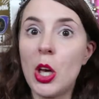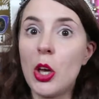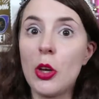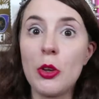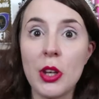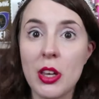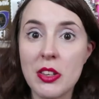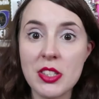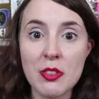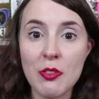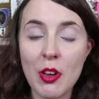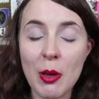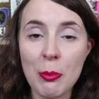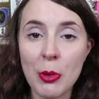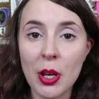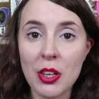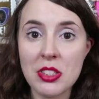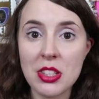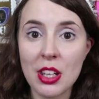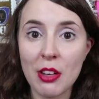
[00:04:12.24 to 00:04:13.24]
Who knows if I
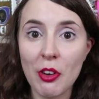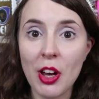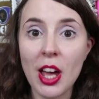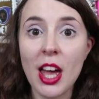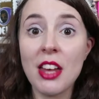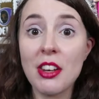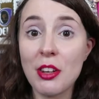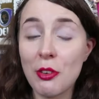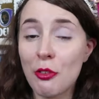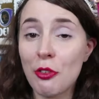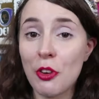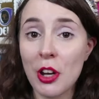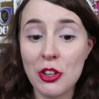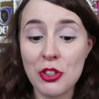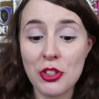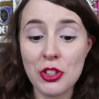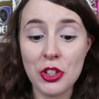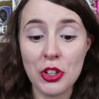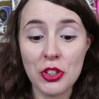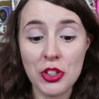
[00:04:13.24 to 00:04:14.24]
pronounced that right? I did
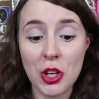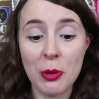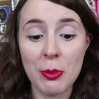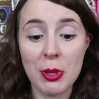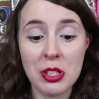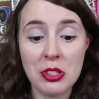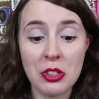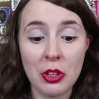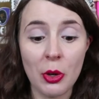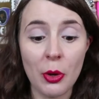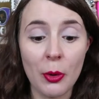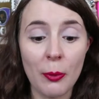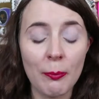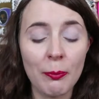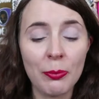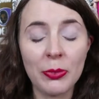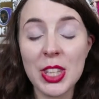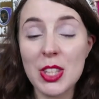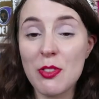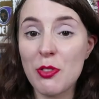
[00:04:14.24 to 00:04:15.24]
French, not German at school.
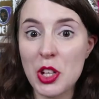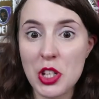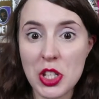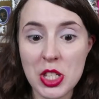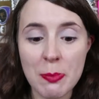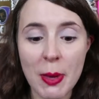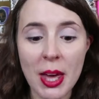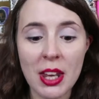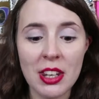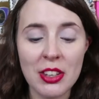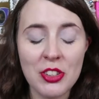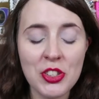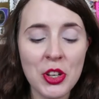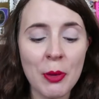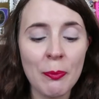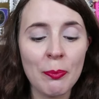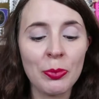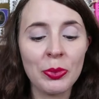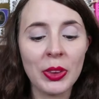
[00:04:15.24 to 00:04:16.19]
French and Spanish.